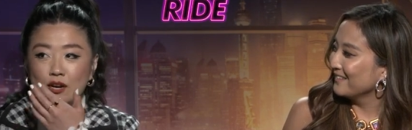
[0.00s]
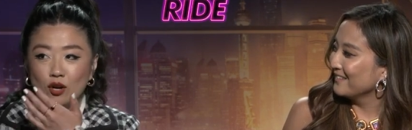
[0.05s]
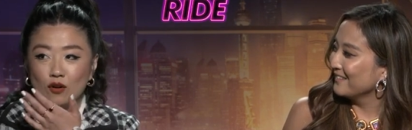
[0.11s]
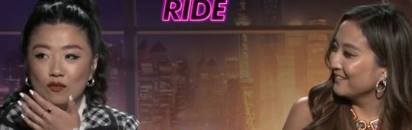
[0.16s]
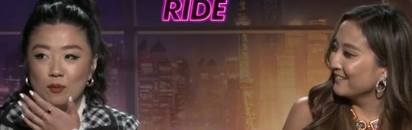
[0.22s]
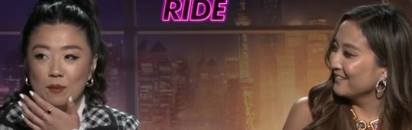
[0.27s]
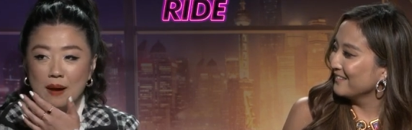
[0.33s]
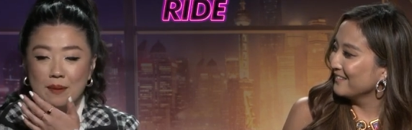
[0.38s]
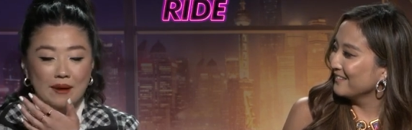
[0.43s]

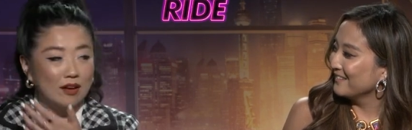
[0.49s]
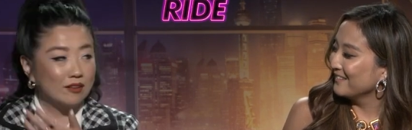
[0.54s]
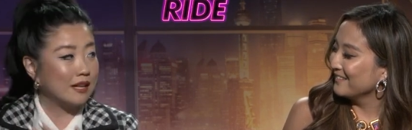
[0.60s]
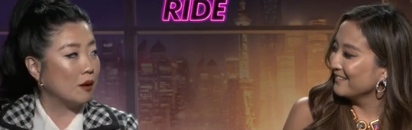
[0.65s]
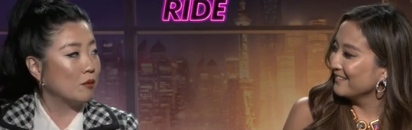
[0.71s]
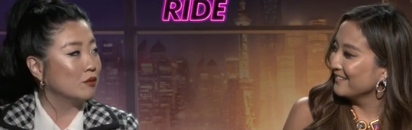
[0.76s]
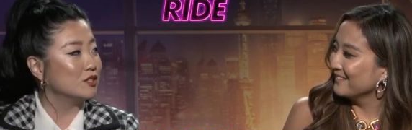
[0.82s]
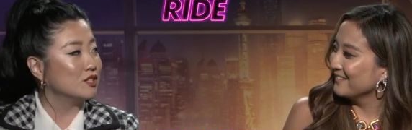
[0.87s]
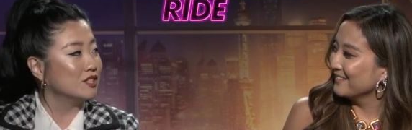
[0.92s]
Speaker 1: over my mouth. I
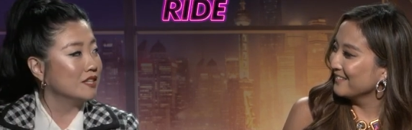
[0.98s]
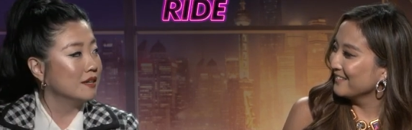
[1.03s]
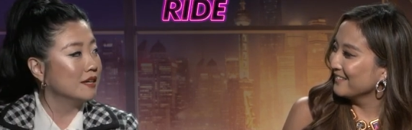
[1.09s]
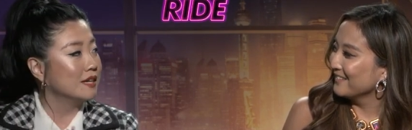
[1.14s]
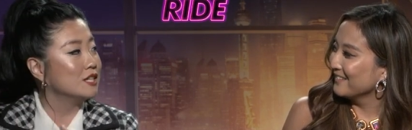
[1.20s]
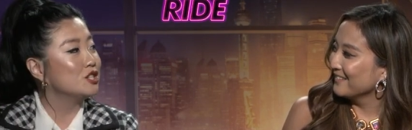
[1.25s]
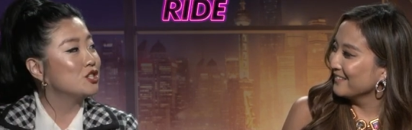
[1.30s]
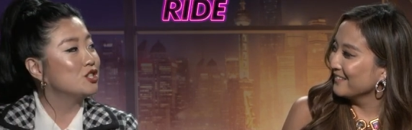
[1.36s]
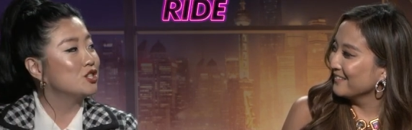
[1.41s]
was
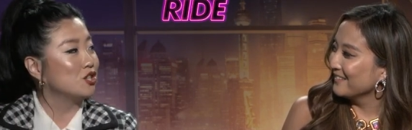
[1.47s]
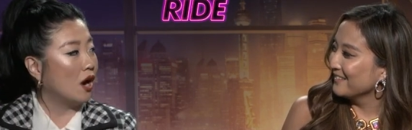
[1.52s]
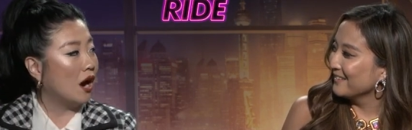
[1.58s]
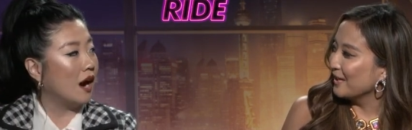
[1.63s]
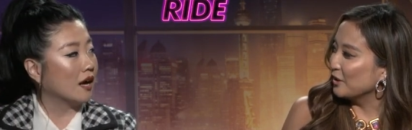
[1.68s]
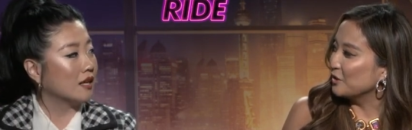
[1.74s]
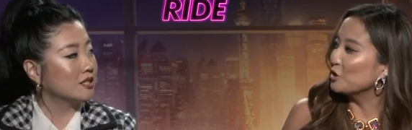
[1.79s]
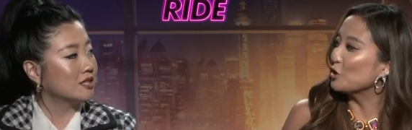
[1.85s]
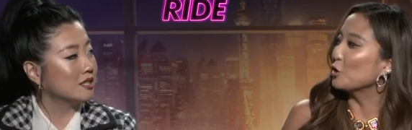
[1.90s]

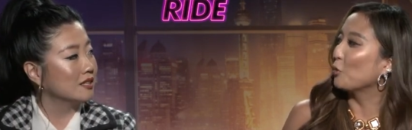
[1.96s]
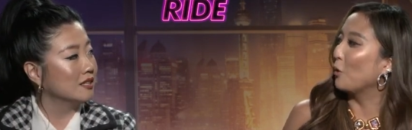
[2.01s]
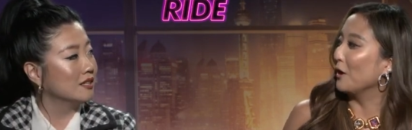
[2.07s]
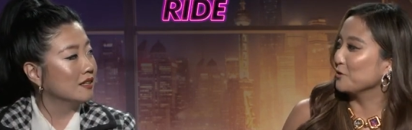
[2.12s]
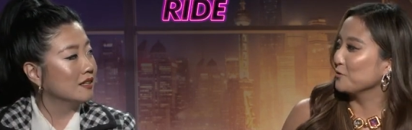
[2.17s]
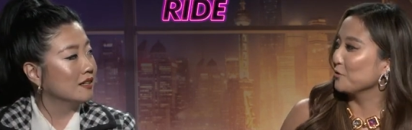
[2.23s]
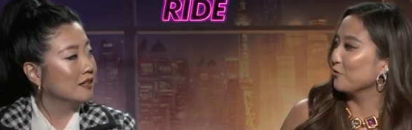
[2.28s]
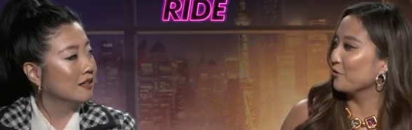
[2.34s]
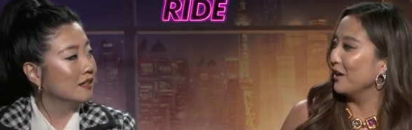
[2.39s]
shocked.
Speaker 2: And you were watching,